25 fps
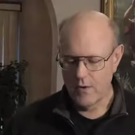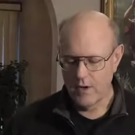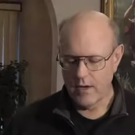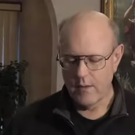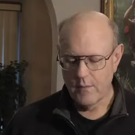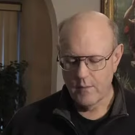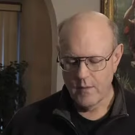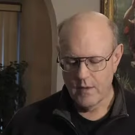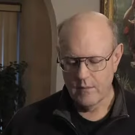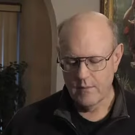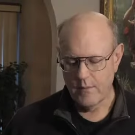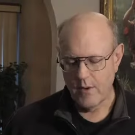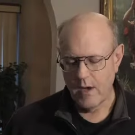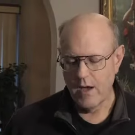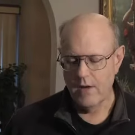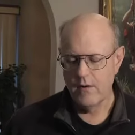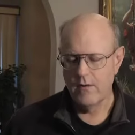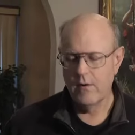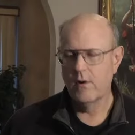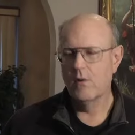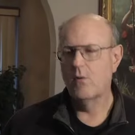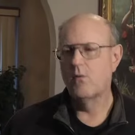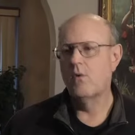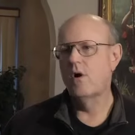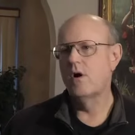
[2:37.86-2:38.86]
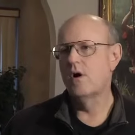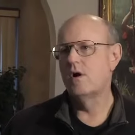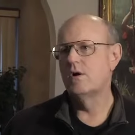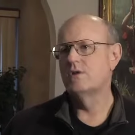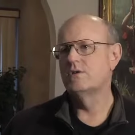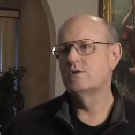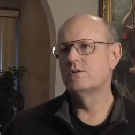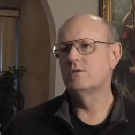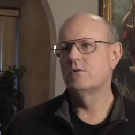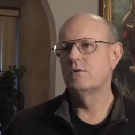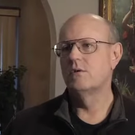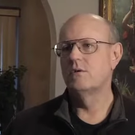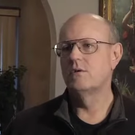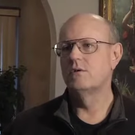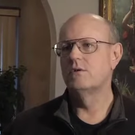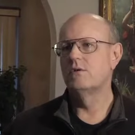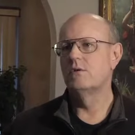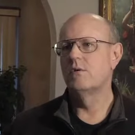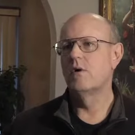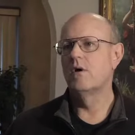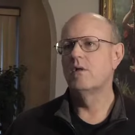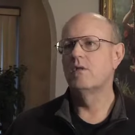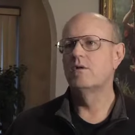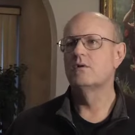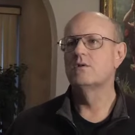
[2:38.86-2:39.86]
recommend Pondering Waters to,
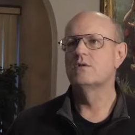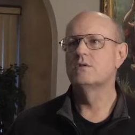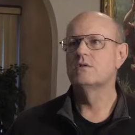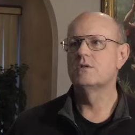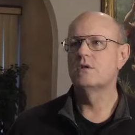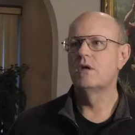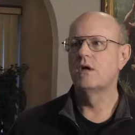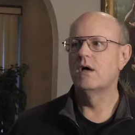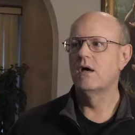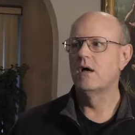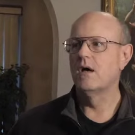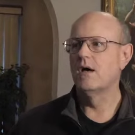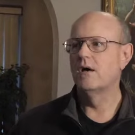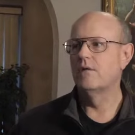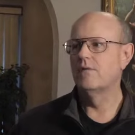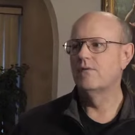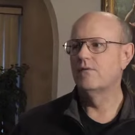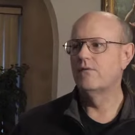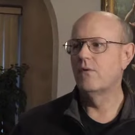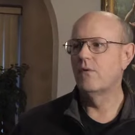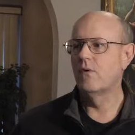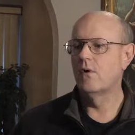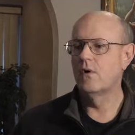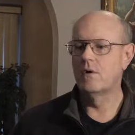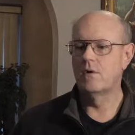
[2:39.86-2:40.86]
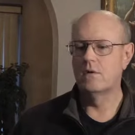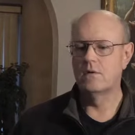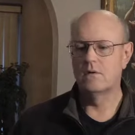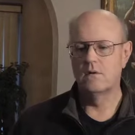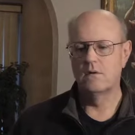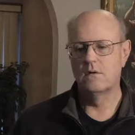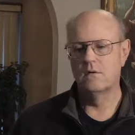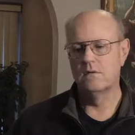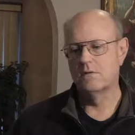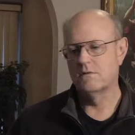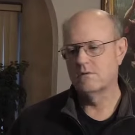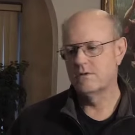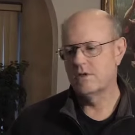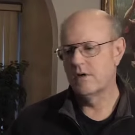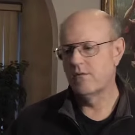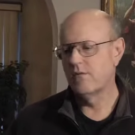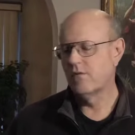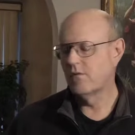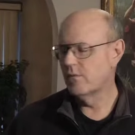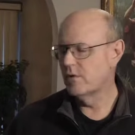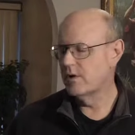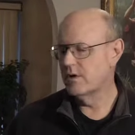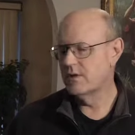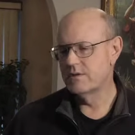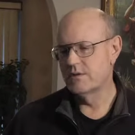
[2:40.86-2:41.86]
to others uh, for
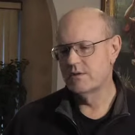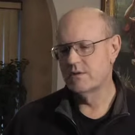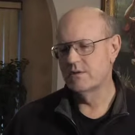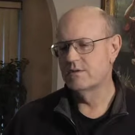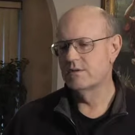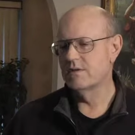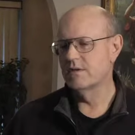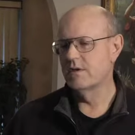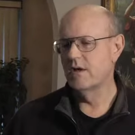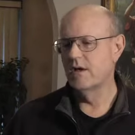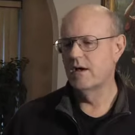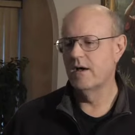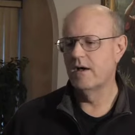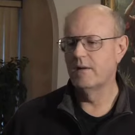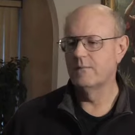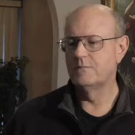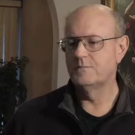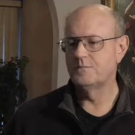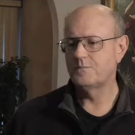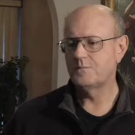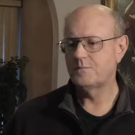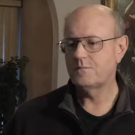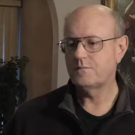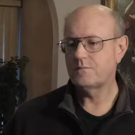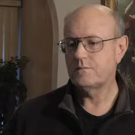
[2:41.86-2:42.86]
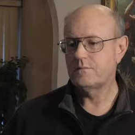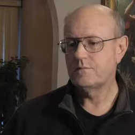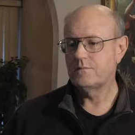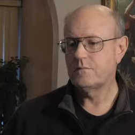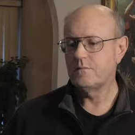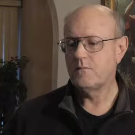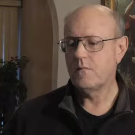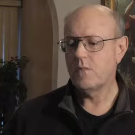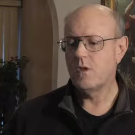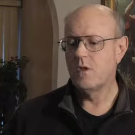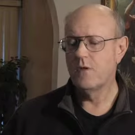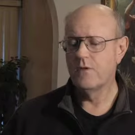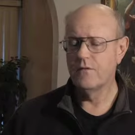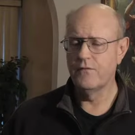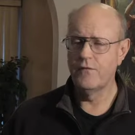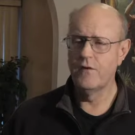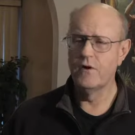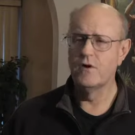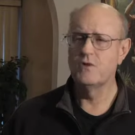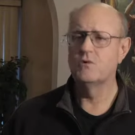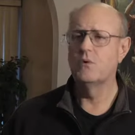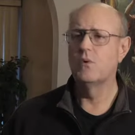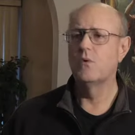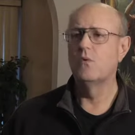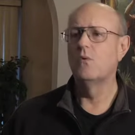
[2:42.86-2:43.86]
several reasons. the
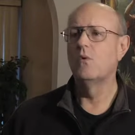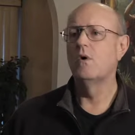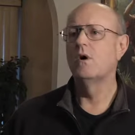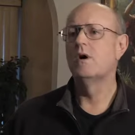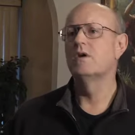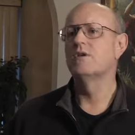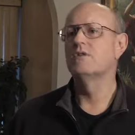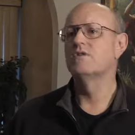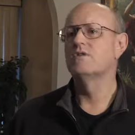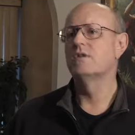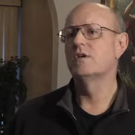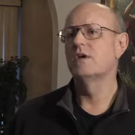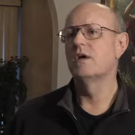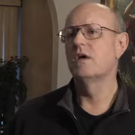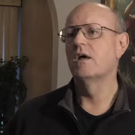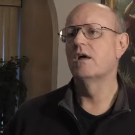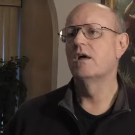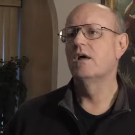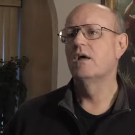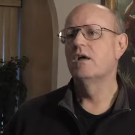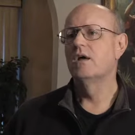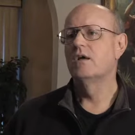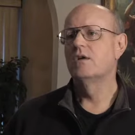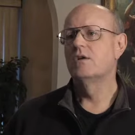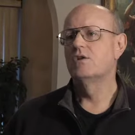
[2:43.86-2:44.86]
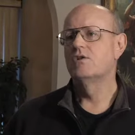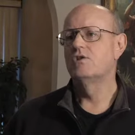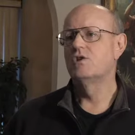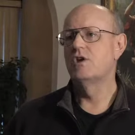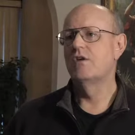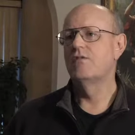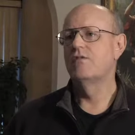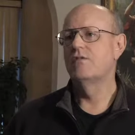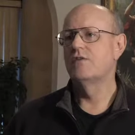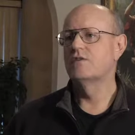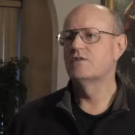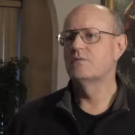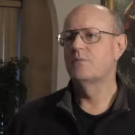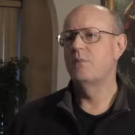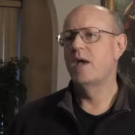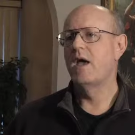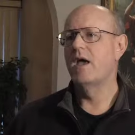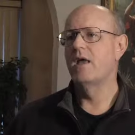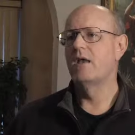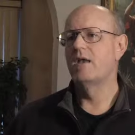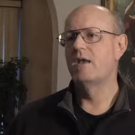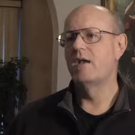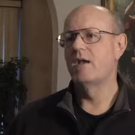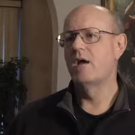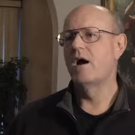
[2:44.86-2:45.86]
first one was Jeff
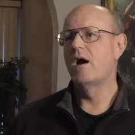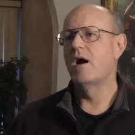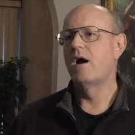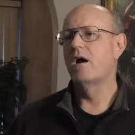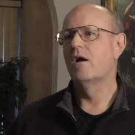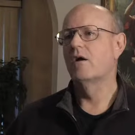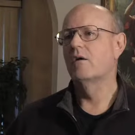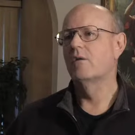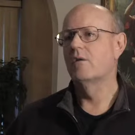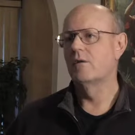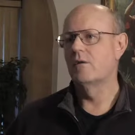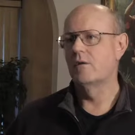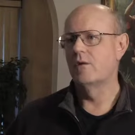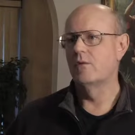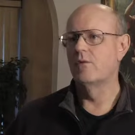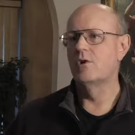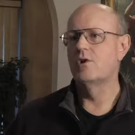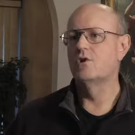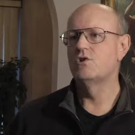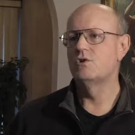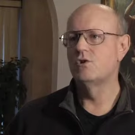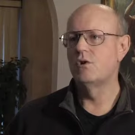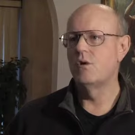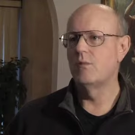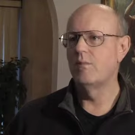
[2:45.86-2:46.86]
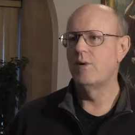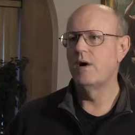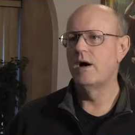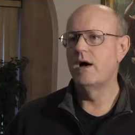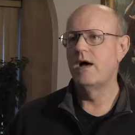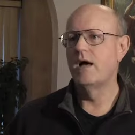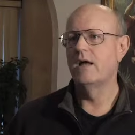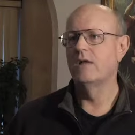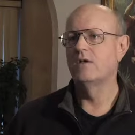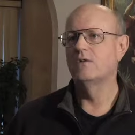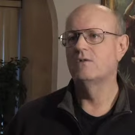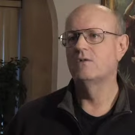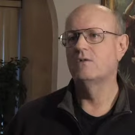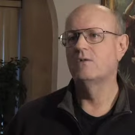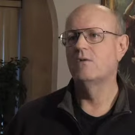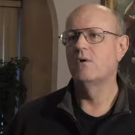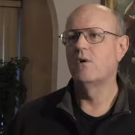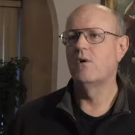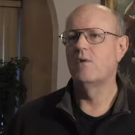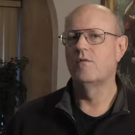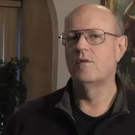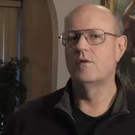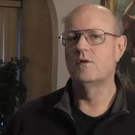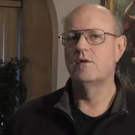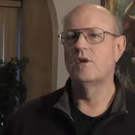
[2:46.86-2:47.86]
expanded our original pond to
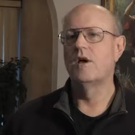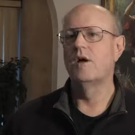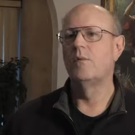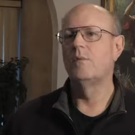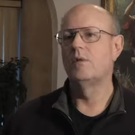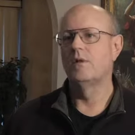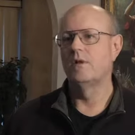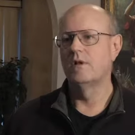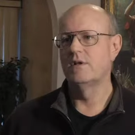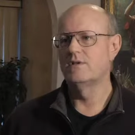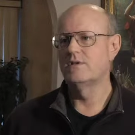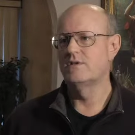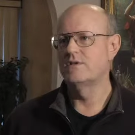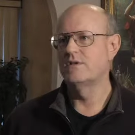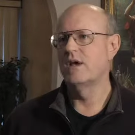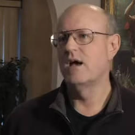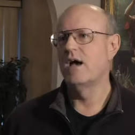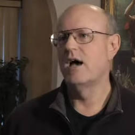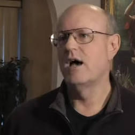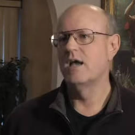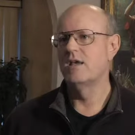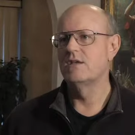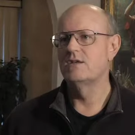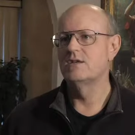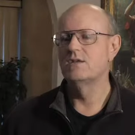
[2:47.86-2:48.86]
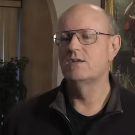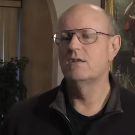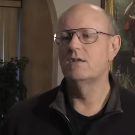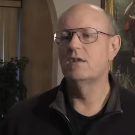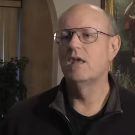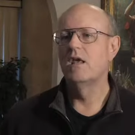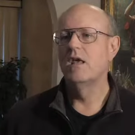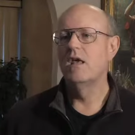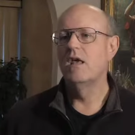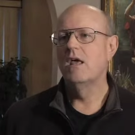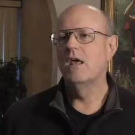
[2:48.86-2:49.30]
over double its size, and,